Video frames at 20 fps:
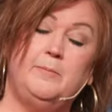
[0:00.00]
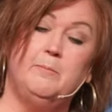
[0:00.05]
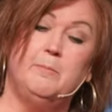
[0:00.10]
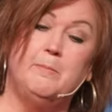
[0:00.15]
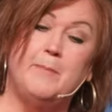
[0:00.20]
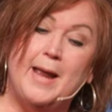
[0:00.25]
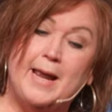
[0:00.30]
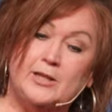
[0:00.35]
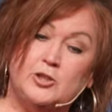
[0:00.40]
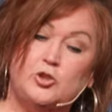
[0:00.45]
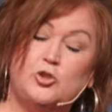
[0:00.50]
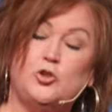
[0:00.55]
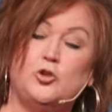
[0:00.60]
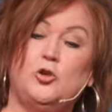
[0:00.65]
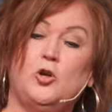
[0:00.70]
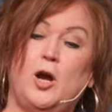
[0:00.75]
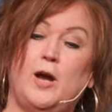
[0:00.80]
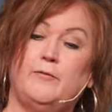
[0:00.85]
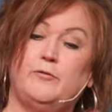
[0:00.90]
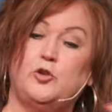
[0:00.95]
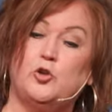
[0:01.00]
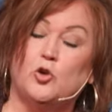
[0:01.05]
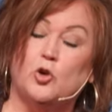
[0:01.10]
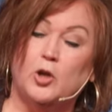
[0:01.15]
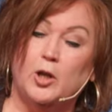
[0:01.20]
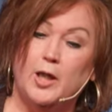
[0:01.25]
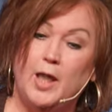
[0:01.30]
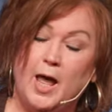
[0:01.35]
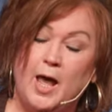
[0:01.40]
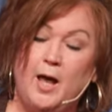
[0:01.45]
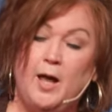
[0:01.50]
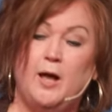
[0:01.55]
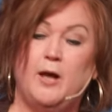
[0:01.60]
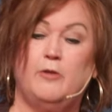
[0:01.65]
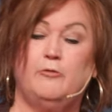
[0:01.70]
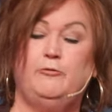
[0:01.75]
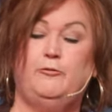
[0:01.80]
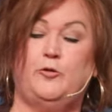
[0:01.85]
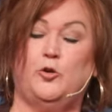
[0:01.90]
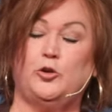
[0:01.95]
measure of your
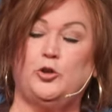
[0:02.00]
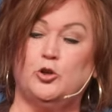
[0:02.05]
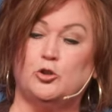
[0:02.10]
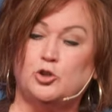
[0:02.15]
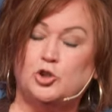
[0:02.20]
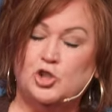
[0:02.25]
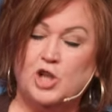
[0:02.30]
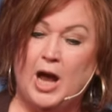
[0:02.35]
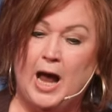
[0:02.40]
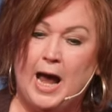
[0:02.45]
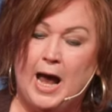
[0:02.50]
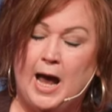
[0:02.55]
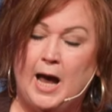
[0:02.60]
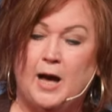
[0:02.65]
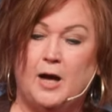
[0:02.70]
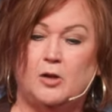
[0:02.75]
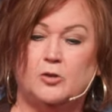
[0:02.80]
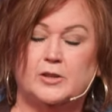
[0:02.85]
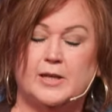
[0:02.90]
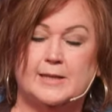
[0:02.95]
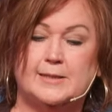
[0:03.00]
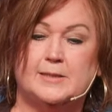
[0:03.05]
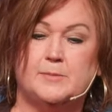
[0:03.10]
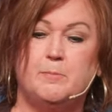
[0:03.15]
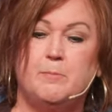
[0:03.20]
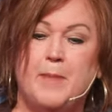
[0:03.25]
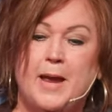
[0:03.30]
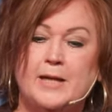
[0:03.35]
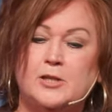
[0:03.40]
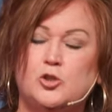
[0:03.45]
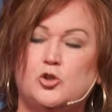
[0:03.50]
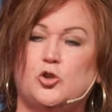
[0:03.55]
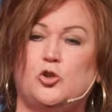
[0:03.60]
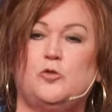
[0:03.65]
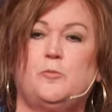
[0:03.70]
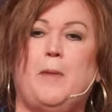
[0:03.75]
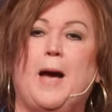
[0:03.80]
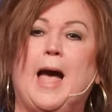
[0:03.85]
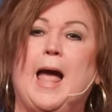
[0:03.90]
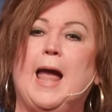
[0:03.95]
love for your child is
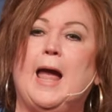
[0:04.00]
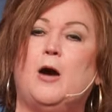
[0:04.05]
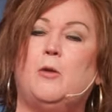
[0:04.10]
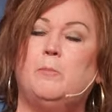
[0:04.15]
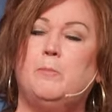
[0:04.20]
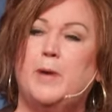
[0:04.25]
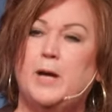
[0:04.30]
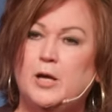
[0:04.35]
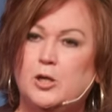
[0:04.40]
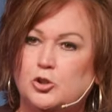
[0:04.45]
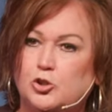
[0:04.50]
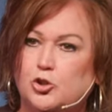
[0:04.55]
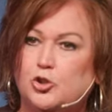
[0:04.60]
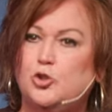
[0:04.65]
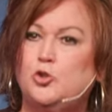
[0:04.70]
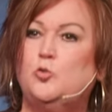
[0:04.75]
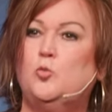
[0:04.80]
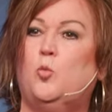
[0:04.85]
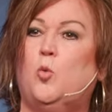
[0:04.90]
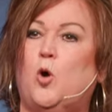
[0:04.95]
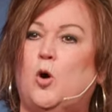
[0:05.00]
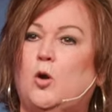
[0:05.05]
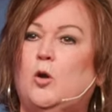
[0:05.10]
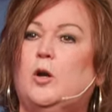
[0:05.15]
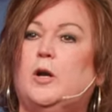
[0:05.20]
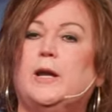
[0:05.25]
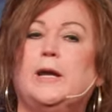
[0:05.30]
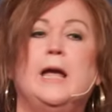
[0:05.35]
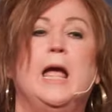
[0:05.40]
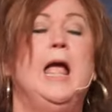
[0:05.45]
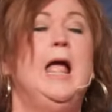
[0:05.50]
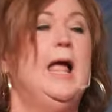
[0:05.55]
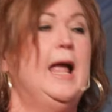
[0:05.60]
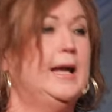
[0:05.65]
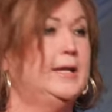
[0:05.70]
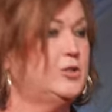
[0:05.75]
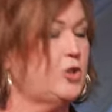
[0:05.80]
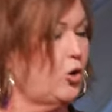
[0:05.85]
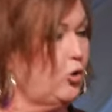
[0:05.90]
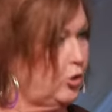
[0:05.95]
measured by how much you worry
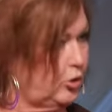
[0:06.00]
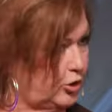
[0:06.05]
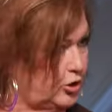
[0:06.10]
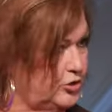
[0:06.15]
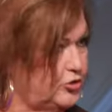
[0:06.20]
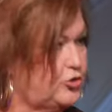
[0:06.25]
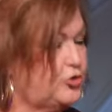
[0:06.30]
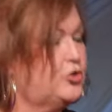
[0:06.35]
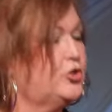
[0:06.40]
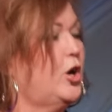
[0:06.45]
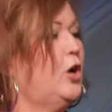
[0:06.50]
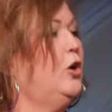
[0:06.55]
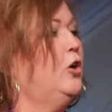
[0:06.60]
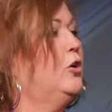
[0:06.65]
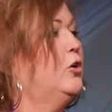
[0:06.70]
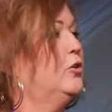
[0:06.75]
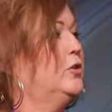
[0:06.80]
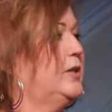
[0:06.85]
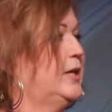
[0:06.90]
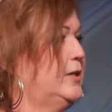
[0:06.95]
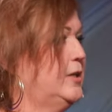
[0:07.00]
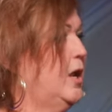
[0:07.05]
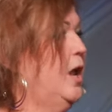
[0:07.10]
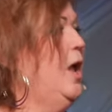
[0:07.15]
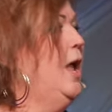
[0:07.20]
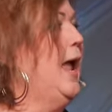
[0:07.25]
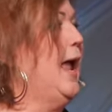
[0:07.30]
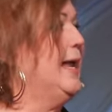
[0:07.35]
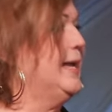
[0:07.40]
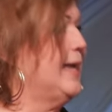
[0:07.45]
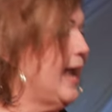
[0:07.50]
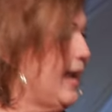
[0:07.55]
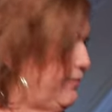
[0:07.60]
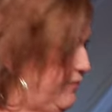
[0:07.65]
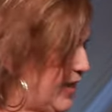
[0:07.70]
and are concerned and, and have